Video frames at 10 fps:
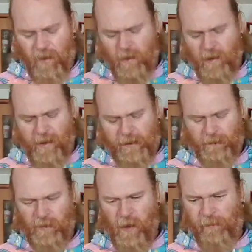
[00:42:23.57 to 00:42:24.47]
Okay.
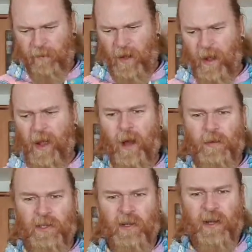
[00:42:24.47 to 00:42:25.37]
Yeah, I
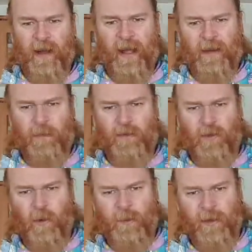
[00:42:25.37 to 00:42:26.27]
was looking at edible
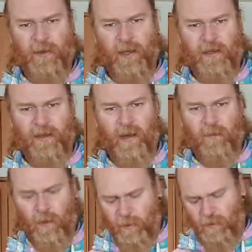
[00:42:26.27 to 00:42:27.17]
scorpions last
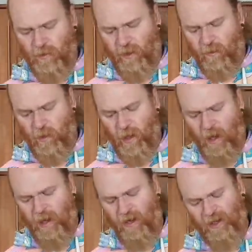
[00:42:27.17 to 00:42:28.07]
night, Robert, trying to work.
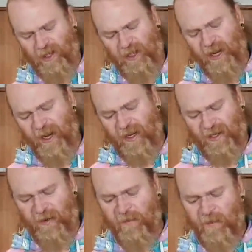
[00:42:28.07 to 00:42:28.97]
Oh,
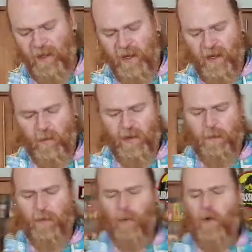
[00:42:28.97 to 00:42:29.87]
shit! When
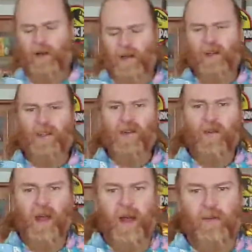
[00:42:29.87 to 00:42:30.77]
you put... Why did I
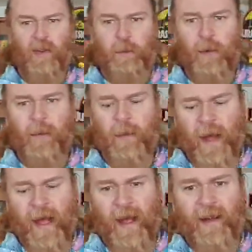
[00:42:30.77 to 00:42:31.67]
do that? I'll just put them in my
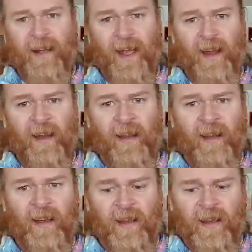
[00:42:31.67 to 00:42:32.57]
hand again.
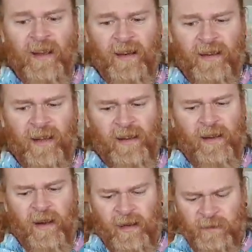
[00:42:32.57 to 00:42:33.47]

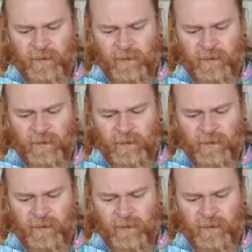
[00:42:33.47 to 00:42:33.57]
Ugh.